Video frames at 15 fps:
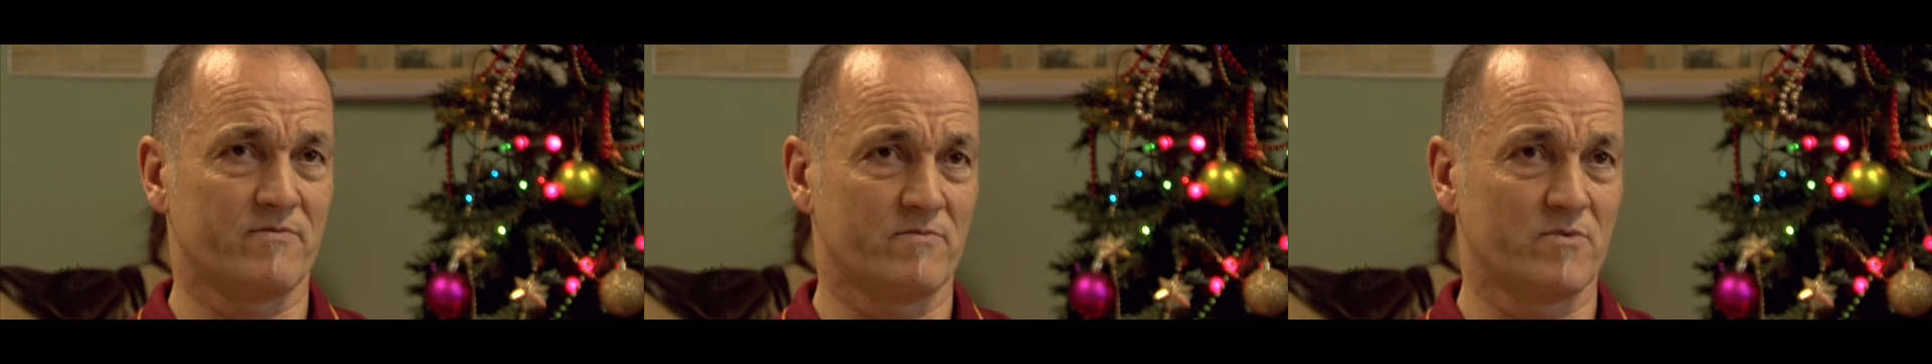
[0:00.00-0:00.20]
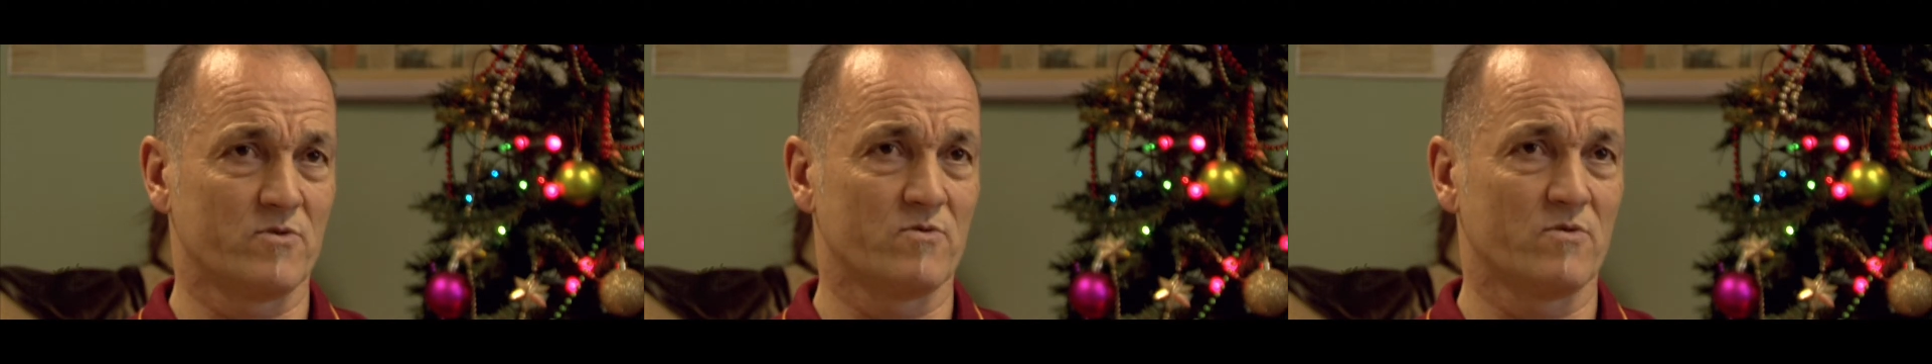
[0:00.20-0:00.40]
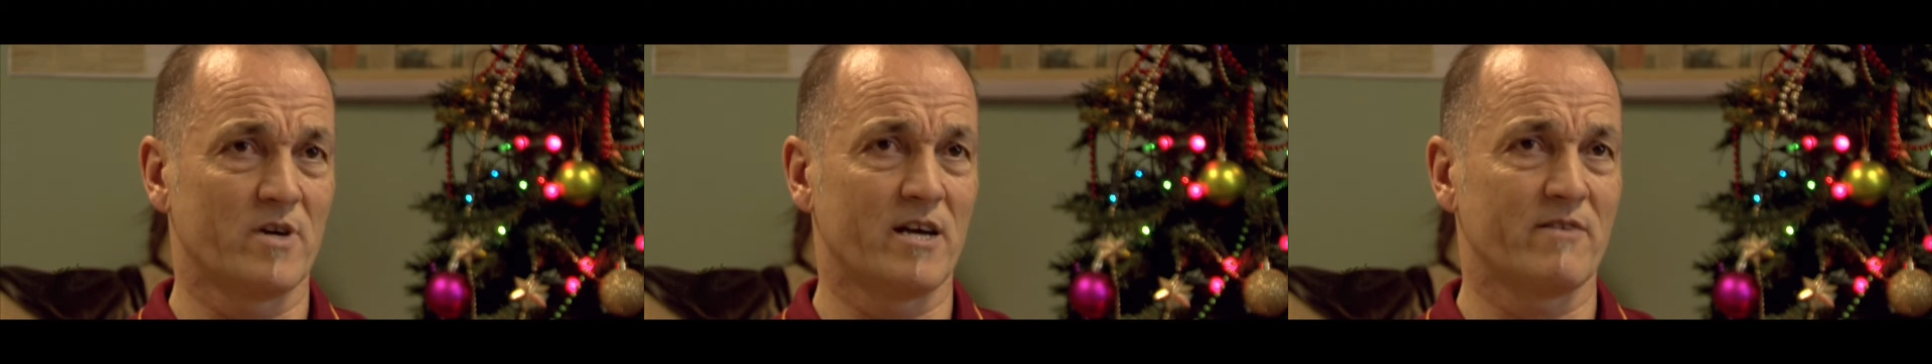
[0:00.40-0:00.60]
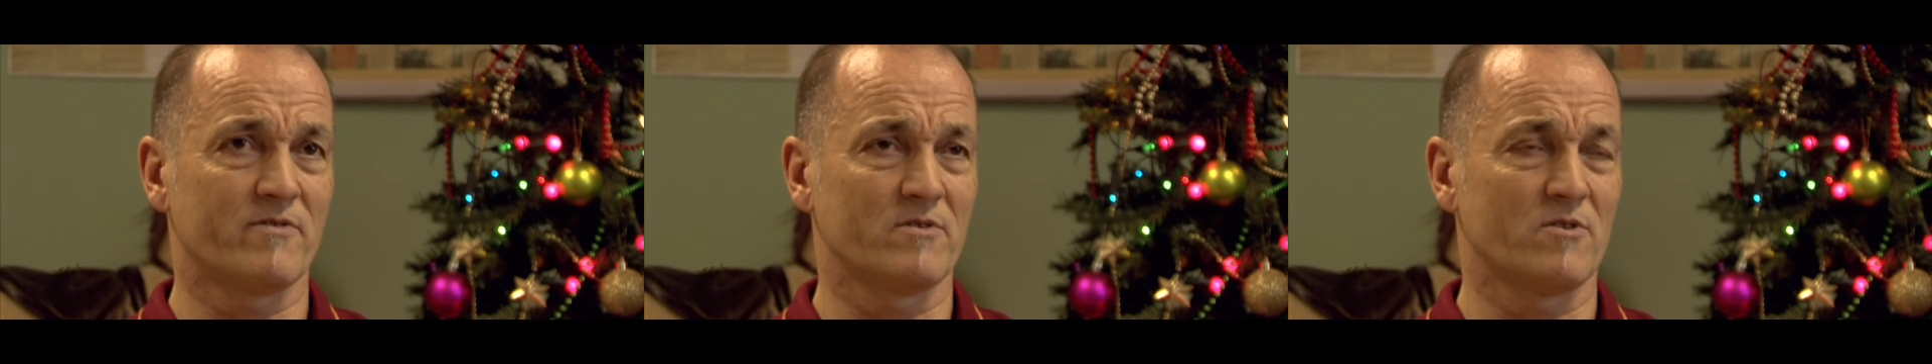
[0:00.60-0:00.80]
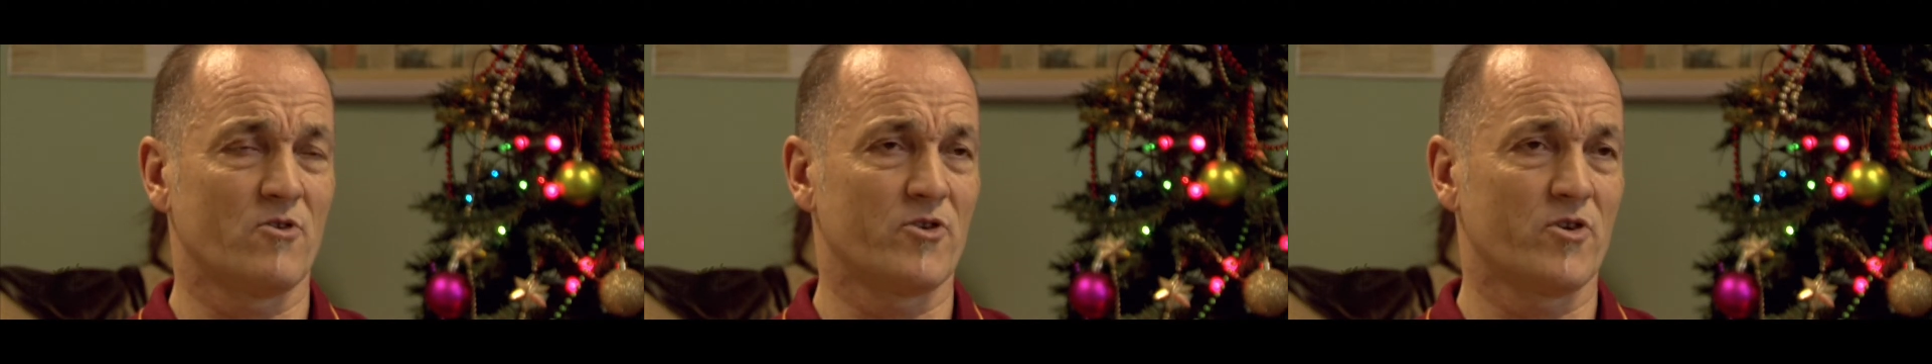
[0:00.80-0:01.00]
You know, I have a
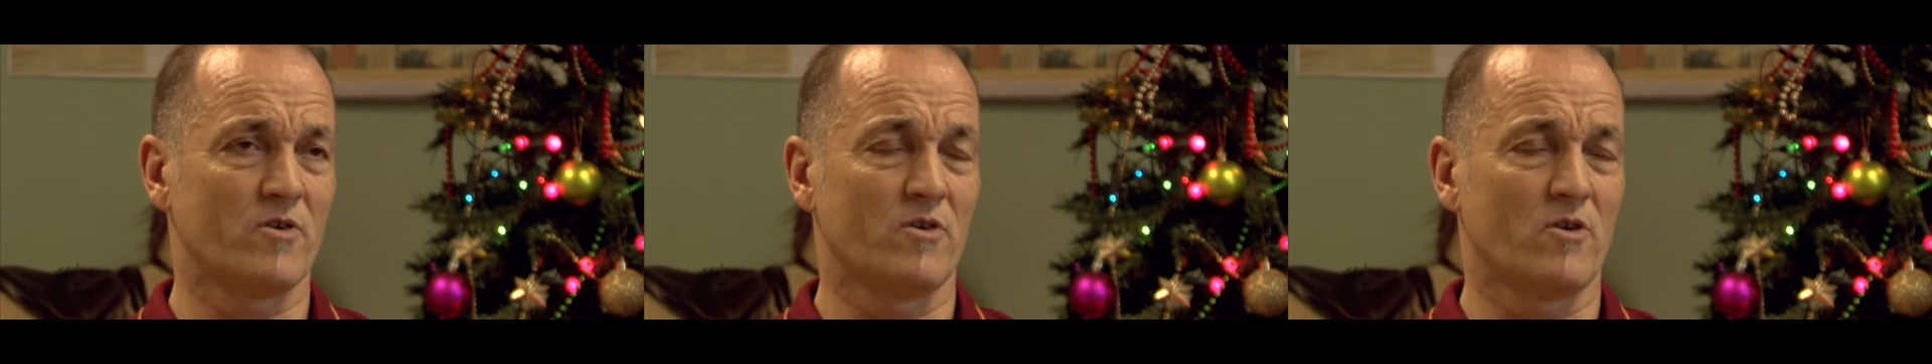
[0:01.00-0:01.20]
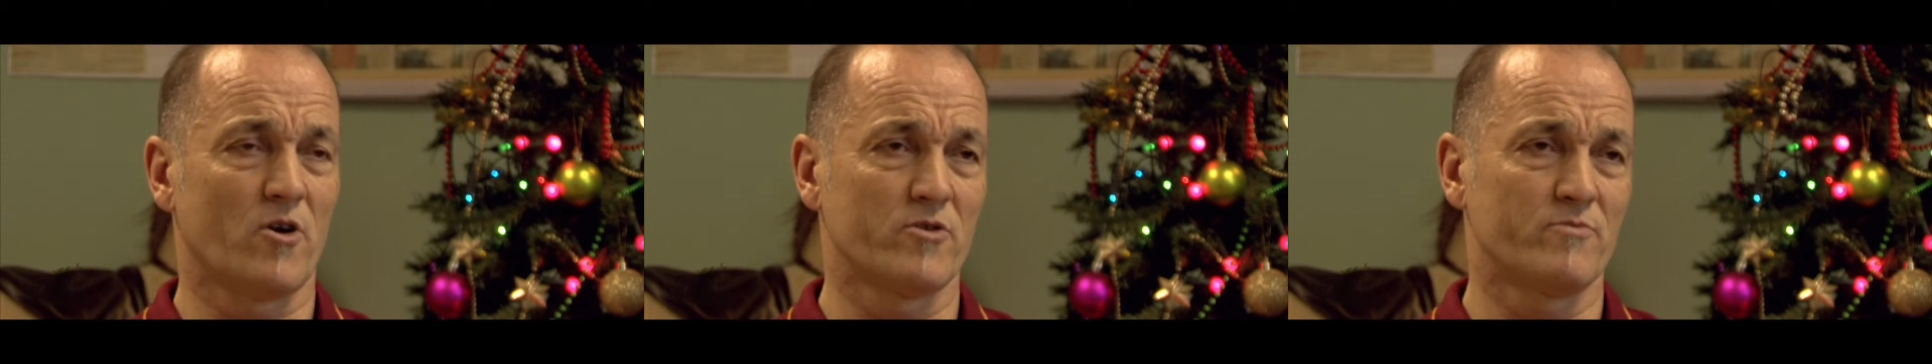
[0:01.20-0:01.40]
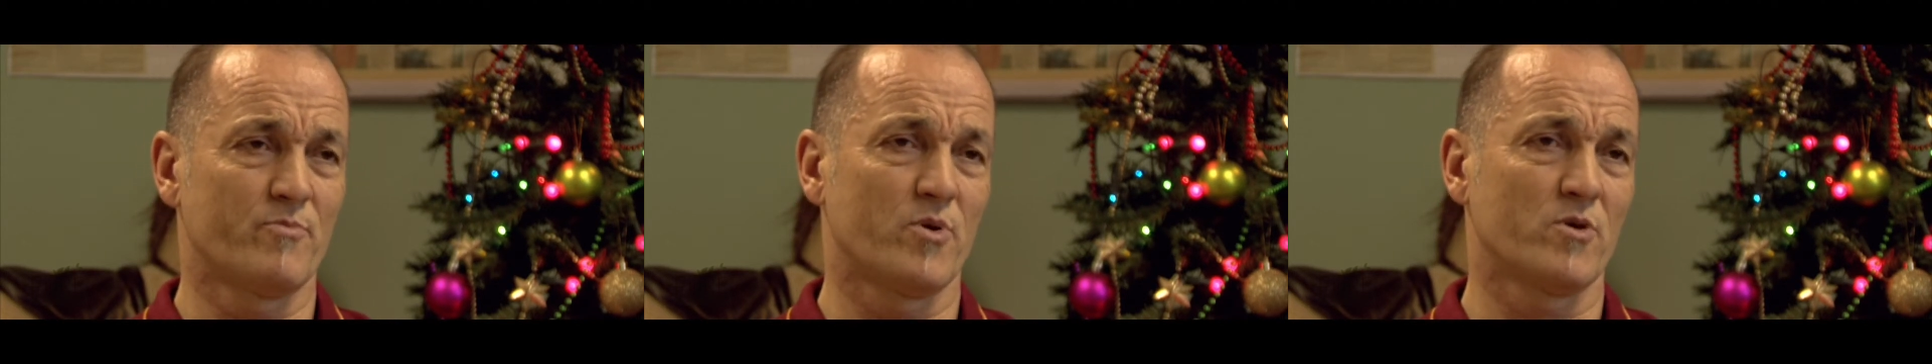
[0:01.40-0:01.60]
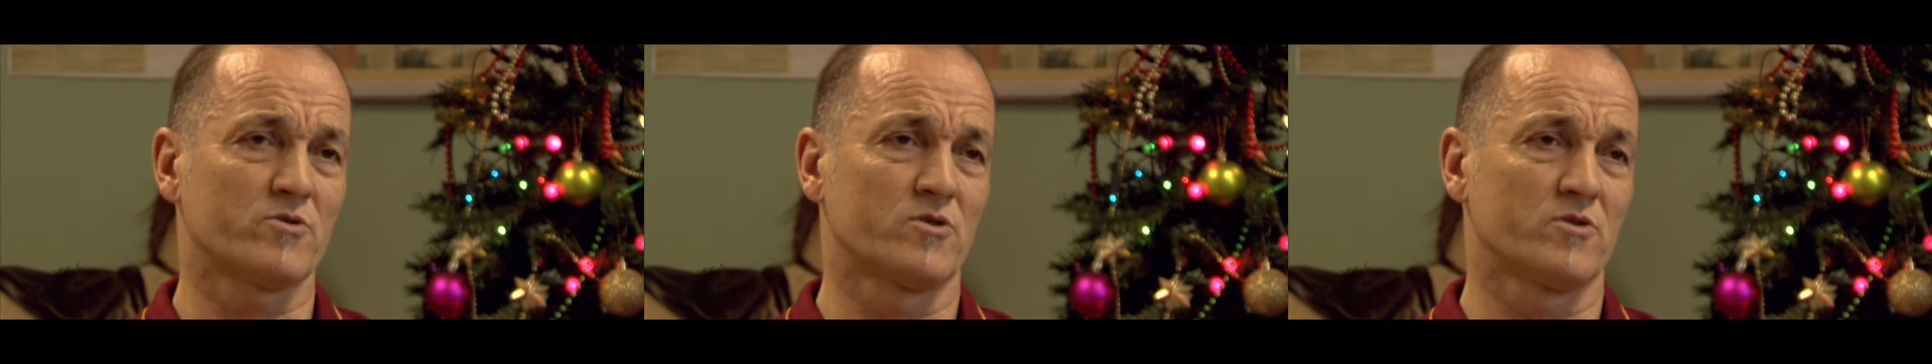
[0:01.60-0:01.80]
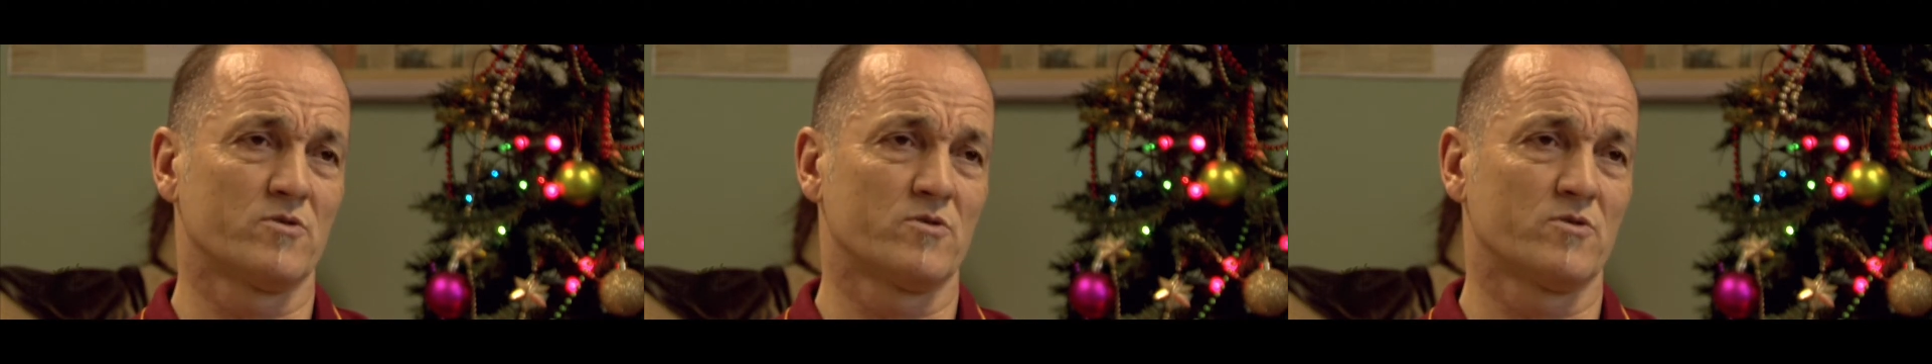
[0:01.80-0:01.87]
lot of output,